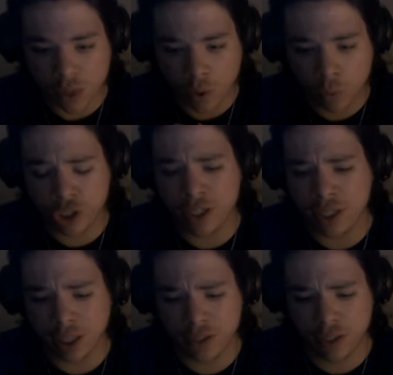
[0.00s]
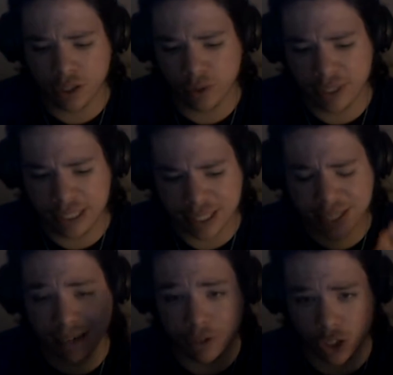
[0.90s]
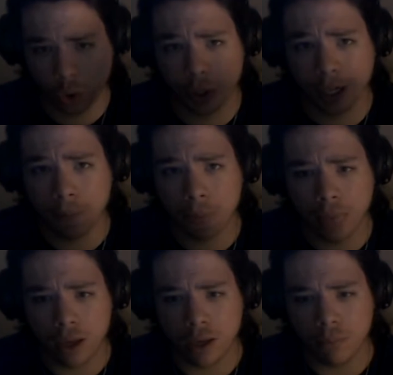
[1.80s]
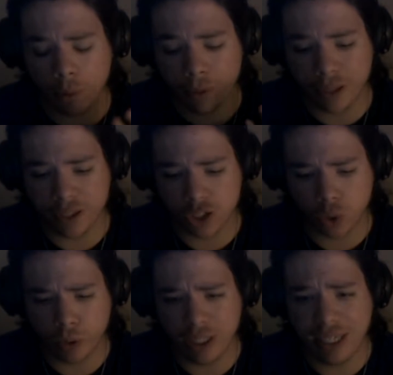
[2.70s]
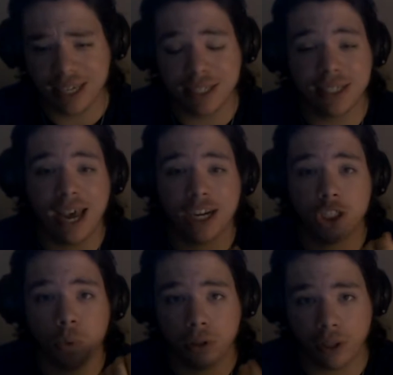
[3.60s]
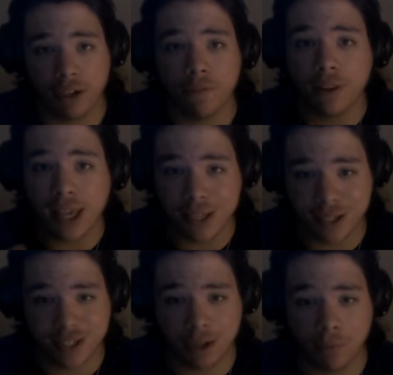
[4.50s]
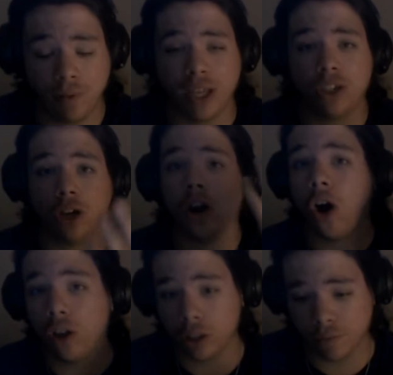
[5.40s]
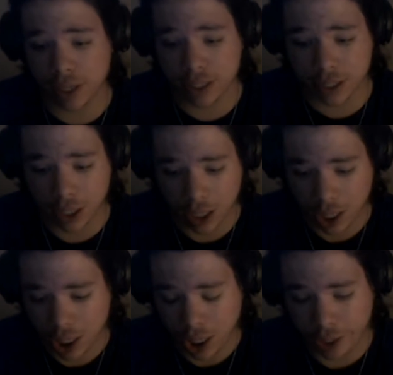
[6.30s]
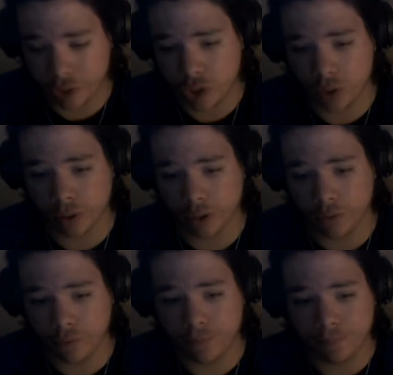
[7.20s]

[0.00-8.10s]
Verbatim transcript: what Jesse likes to do is he likes to have a story but within the story, he has actual life lessons that reflect on all of us and sort of